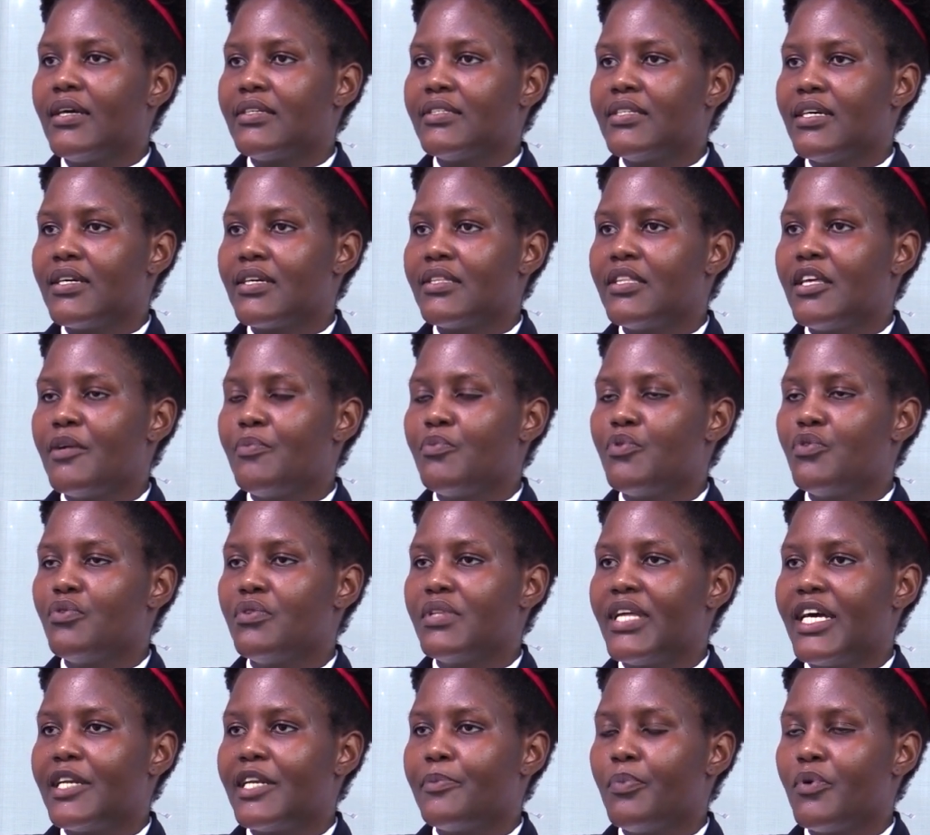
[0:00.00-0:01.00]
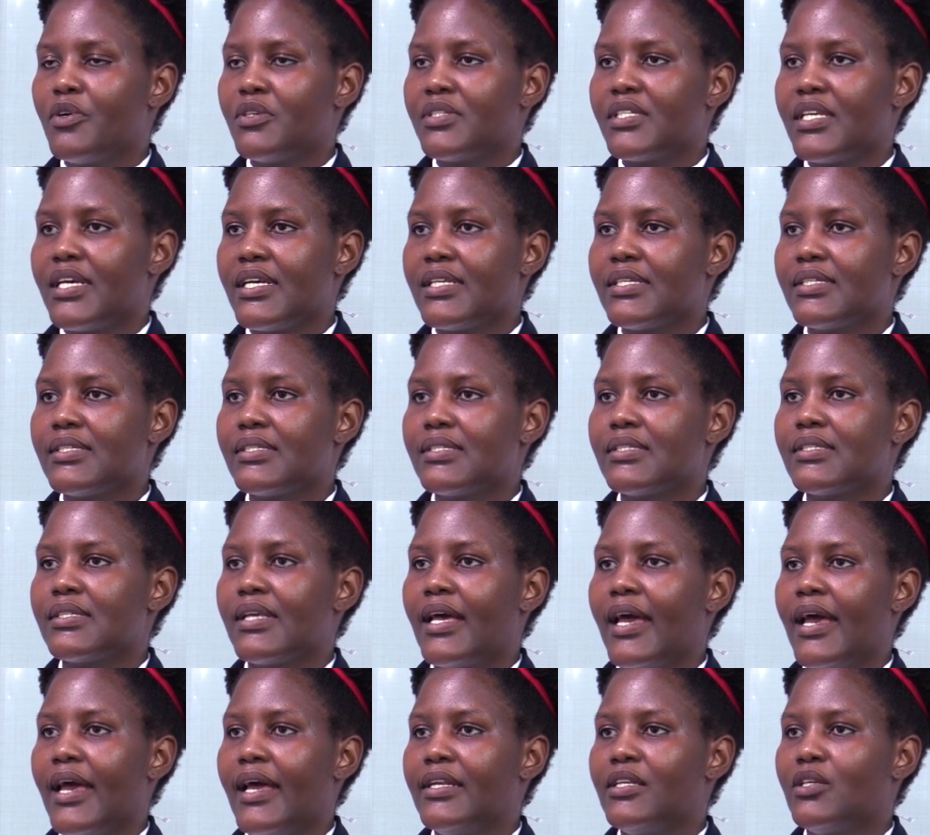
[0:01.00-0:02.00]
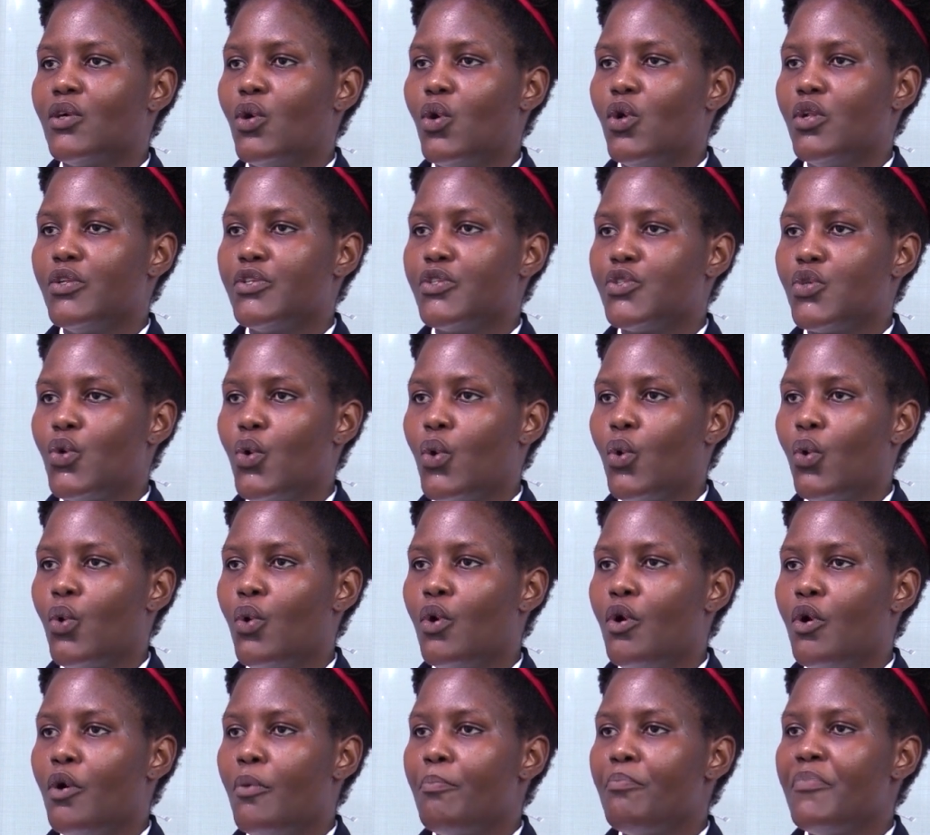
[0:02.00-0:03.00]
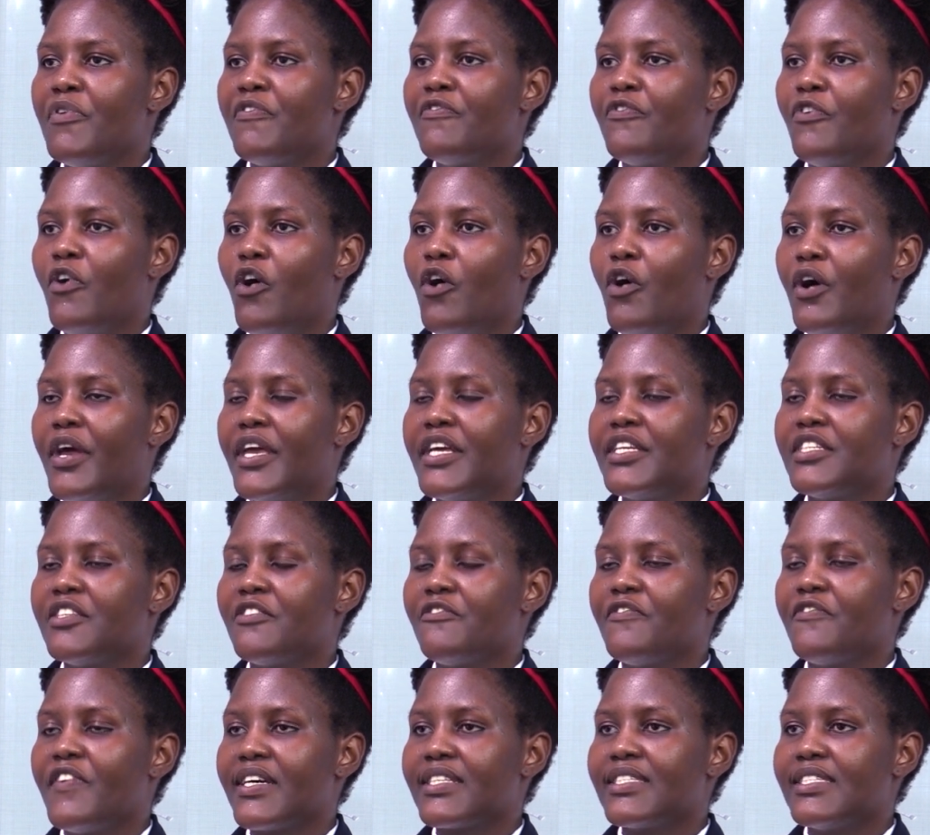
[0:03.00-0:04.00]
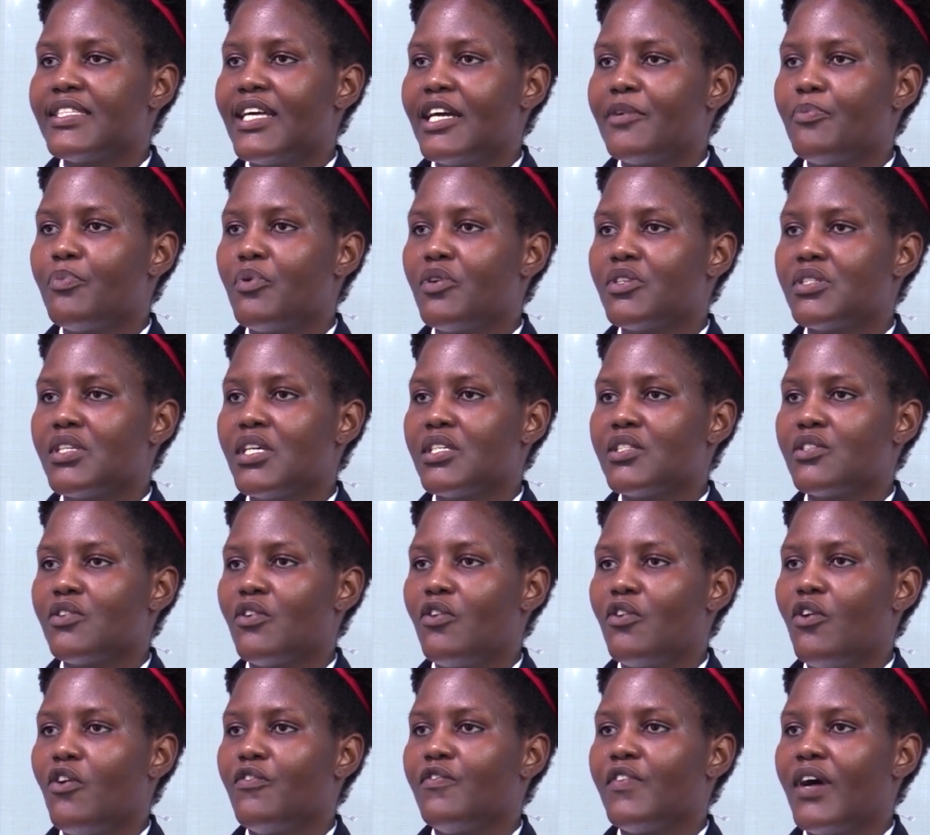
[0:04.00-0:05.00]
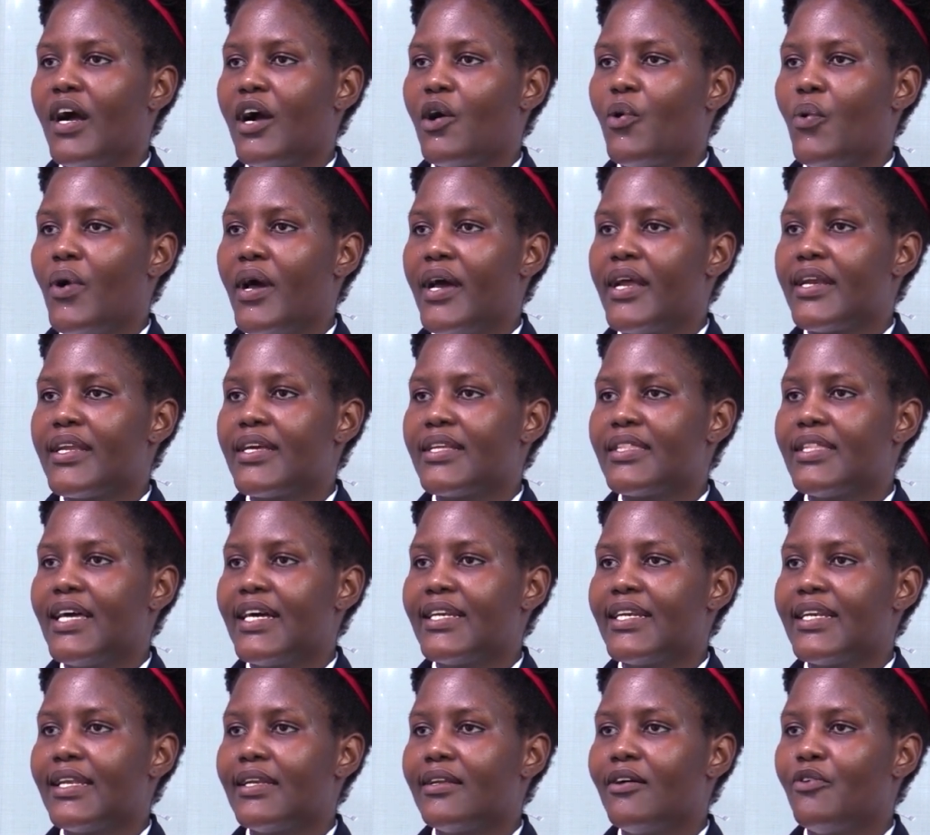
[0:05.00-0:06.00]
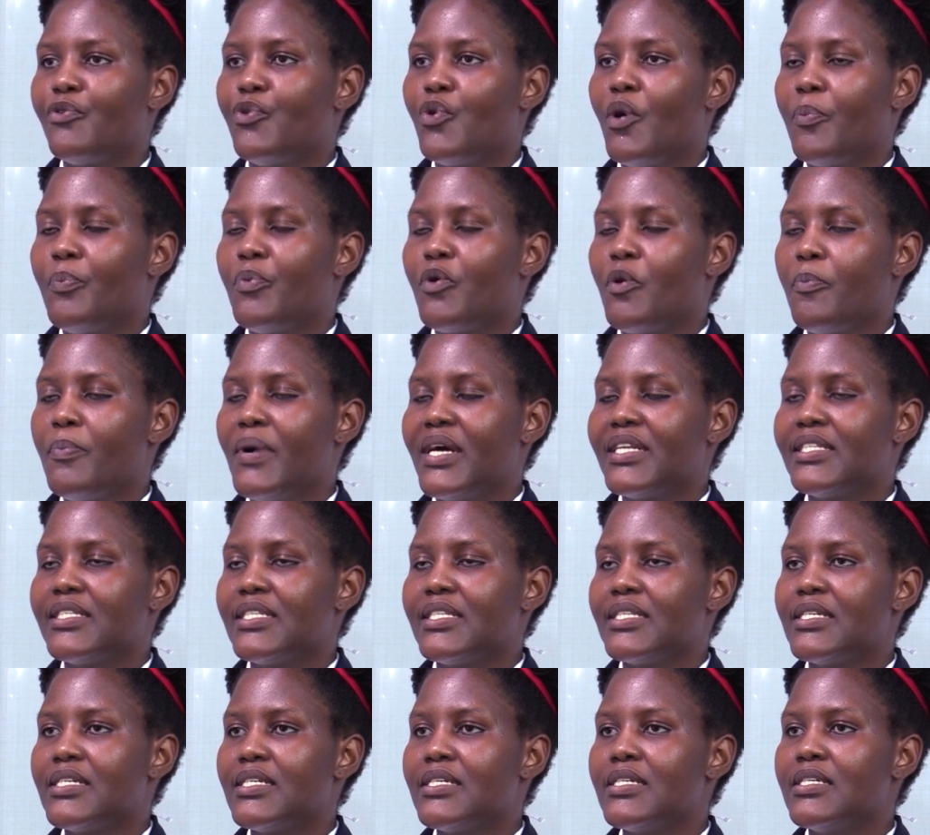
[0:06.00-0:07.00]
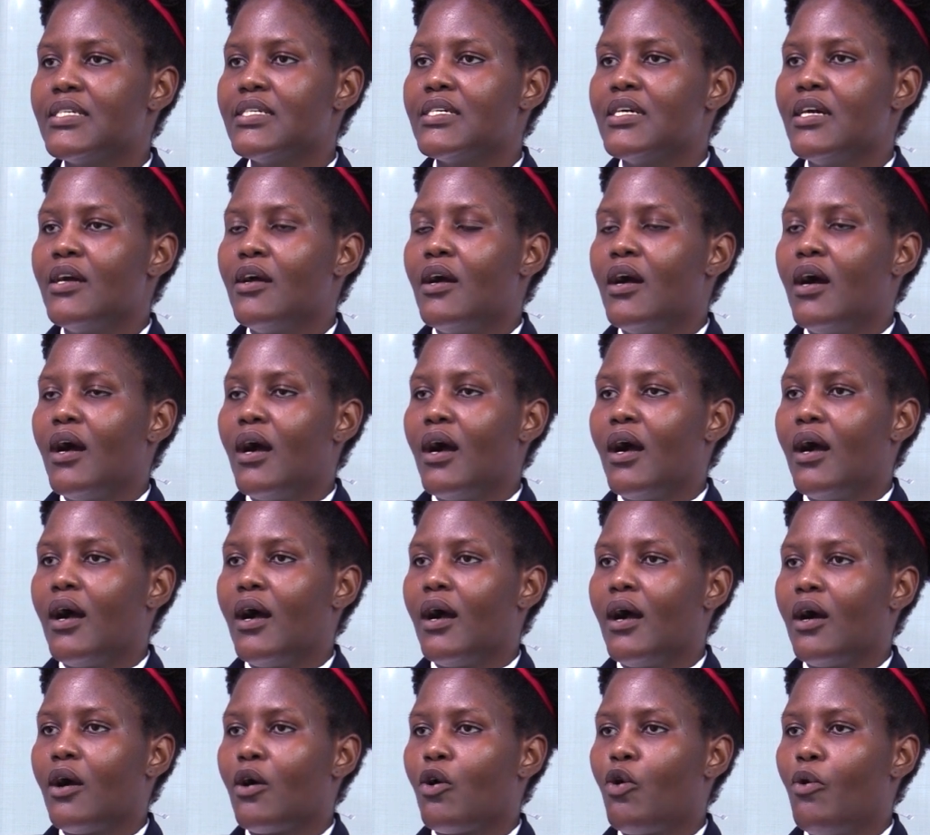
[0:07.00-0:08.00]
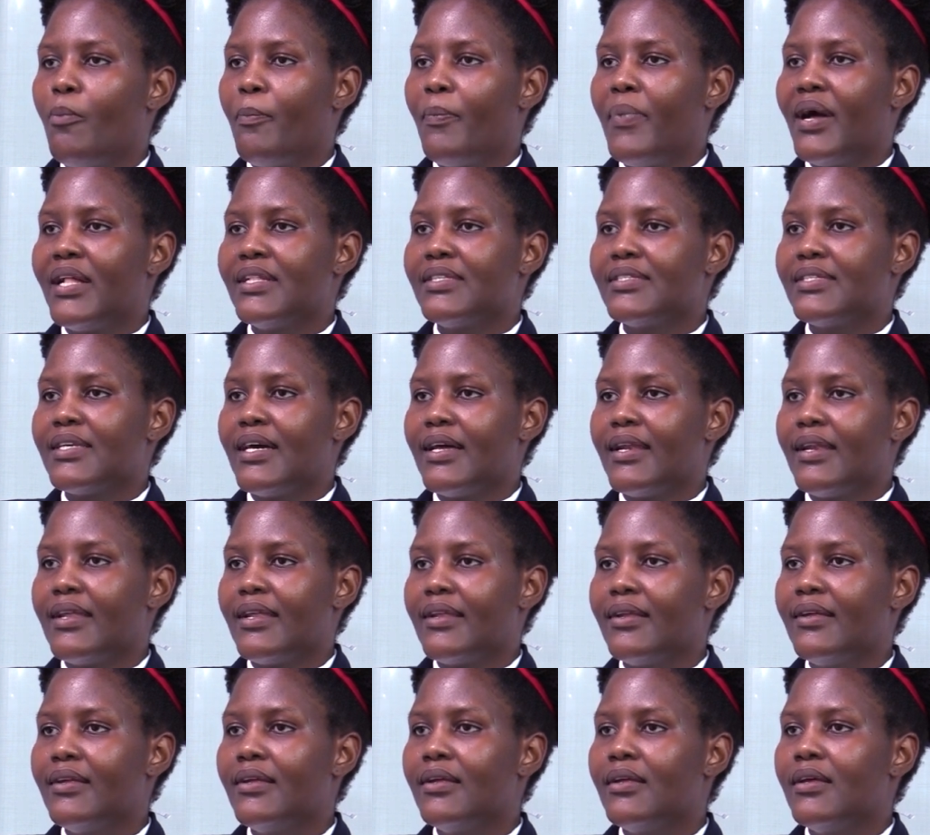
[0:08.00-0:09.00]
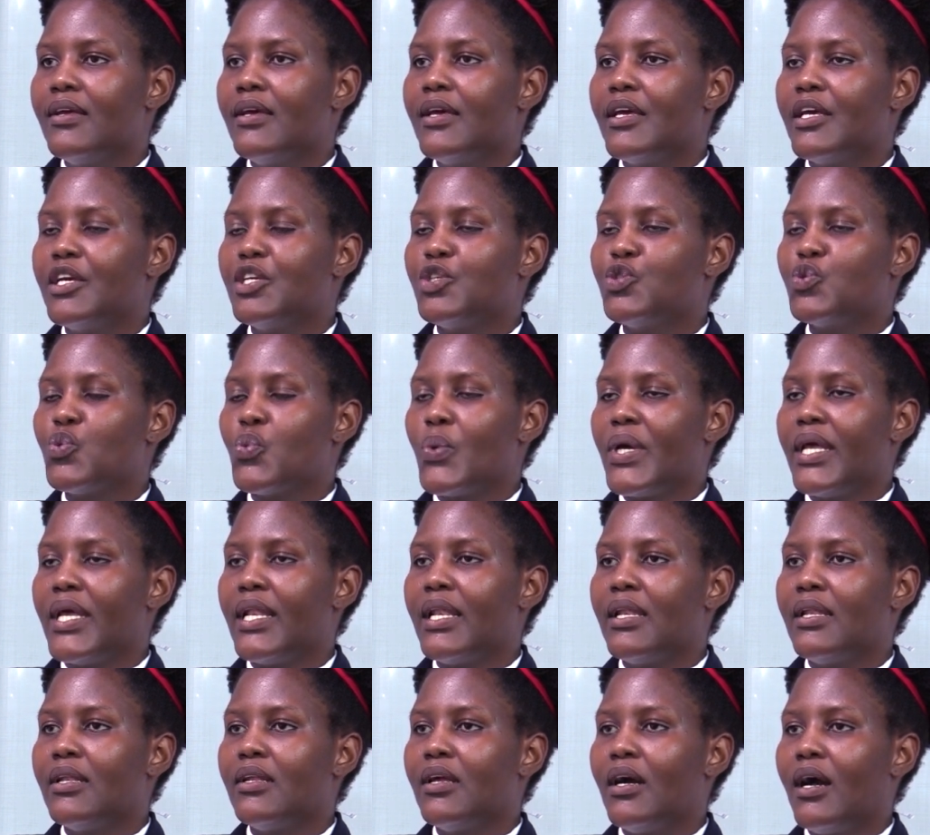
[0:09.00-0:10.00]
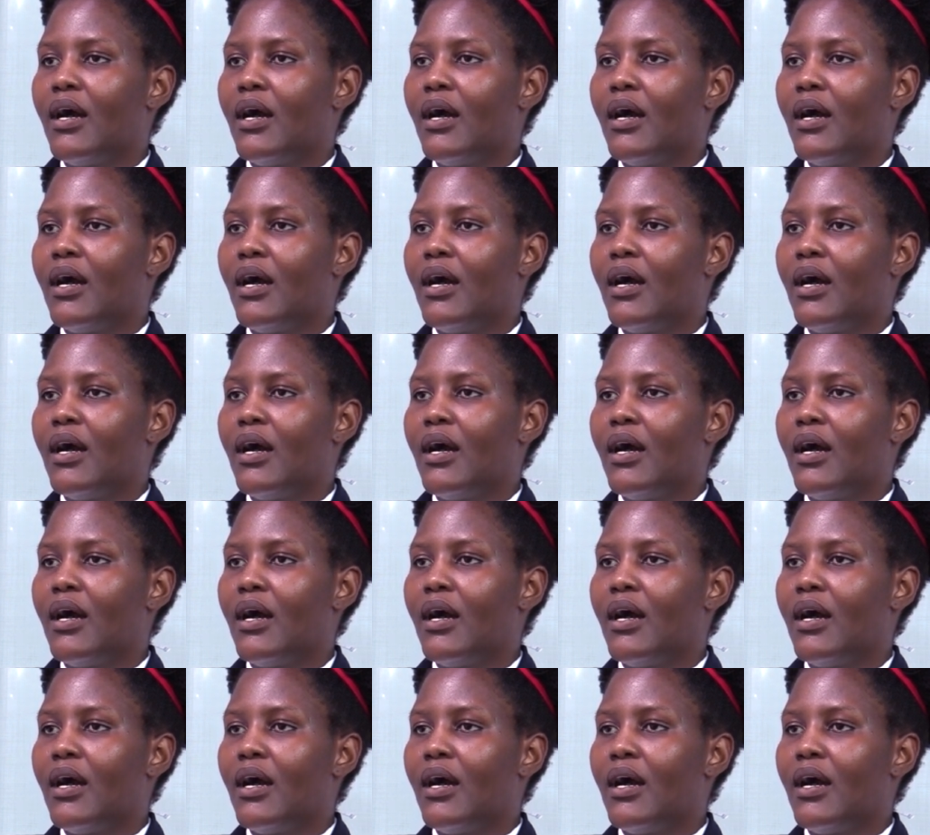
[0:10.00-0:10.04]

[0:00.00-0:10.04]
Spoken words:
take them through that process, and also before it affects that process of acquiring that your property compulsorily, it will